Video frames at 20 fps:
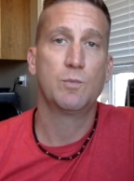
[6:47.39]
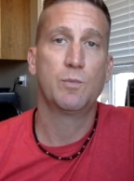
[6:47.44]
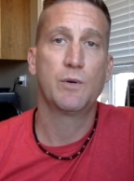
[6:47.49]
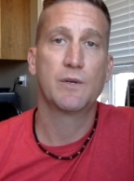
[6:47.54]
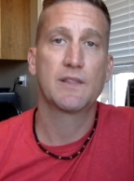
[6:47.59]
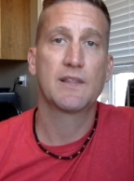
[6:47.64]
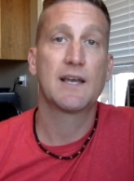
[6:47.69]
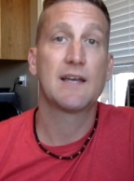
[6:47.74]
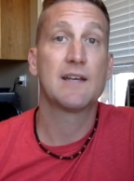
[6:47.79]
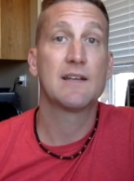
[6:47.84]

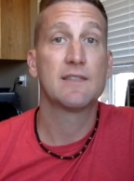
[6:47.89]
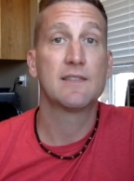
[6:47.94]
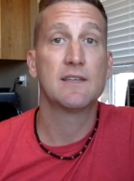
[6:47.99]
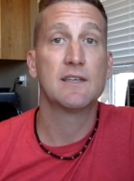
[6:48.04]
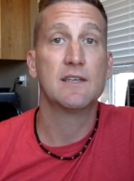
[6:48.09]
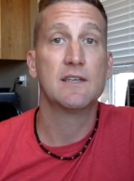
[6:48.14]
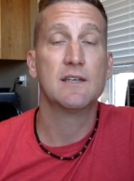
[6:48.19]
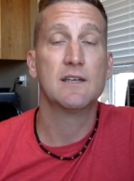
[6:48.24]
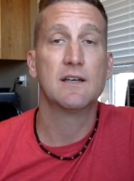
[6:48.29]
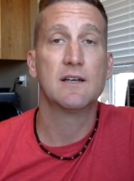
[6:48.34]
put that in
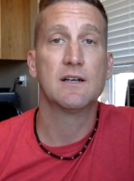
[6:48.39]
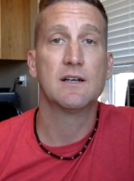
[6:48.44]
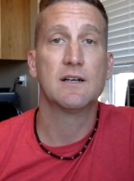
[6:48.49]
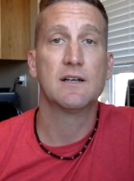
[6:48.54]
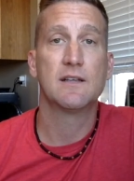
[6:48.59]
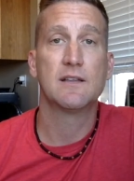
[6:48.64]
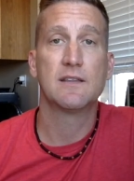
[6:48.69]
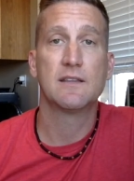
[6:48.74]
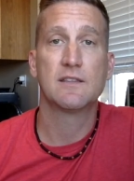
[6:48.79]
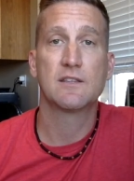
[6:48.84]

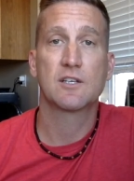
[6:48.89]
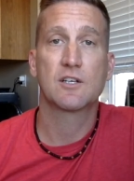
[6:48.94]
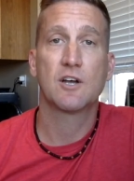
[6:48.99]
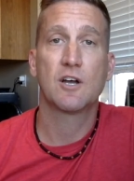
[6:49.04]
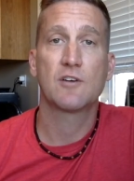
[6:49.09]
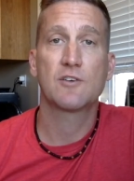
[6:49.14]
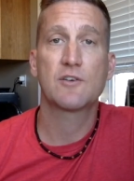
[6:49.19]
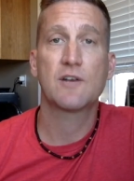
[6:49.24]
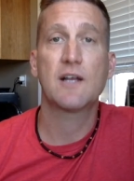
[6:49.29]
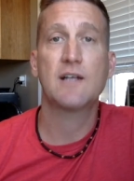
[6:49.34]
the
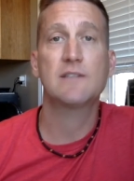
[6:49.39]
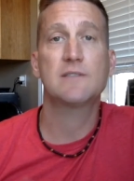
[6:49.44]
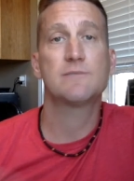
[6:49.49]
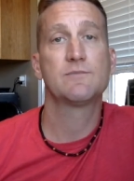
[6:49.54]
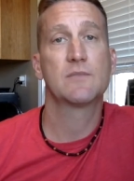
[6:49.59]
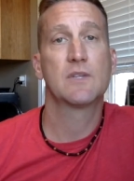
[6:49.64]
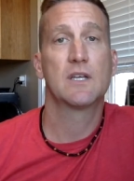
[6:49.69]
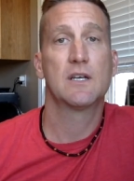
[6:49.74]
contract.